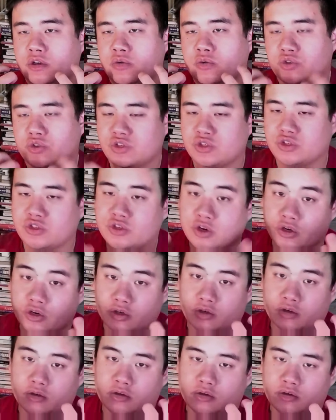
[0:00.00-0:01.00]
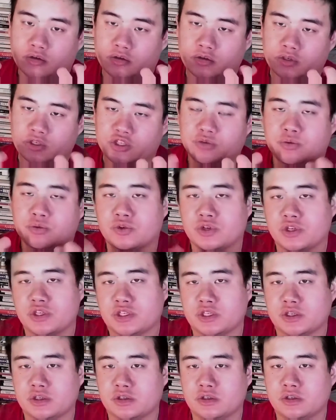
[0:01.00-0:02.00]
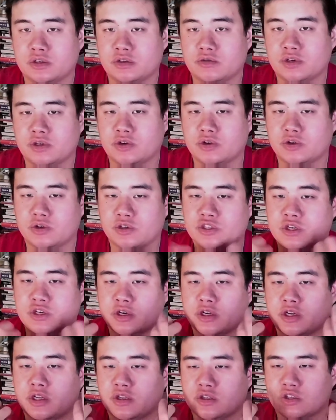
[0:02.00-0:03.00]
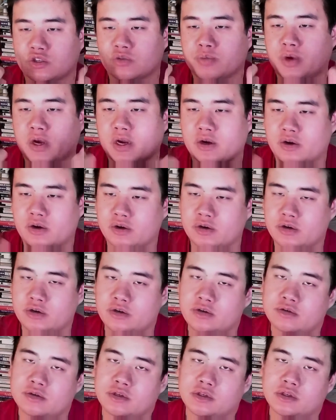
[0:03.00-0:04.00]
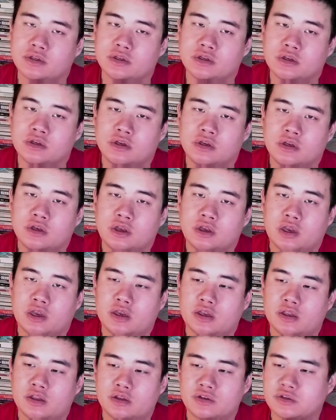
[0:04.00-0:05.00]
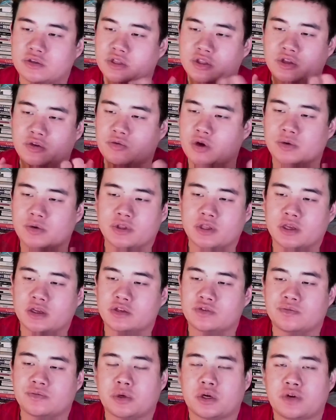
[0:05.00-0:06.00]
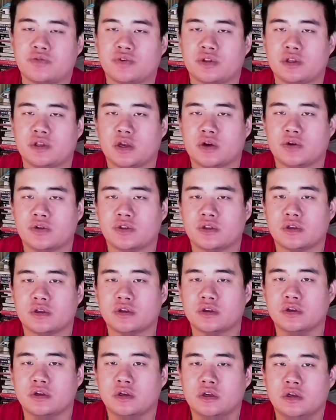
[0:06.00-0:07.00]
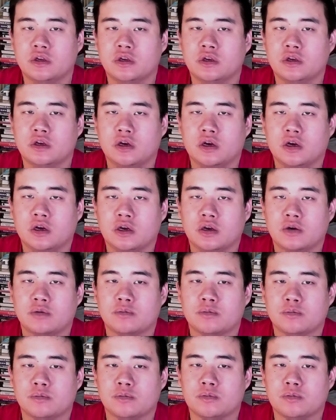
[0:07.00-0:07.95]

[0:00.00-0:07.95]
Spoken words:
start inspiration, right? Or start getting inspired, right? And there's nothing wrong with that. It's perfectly healthy, and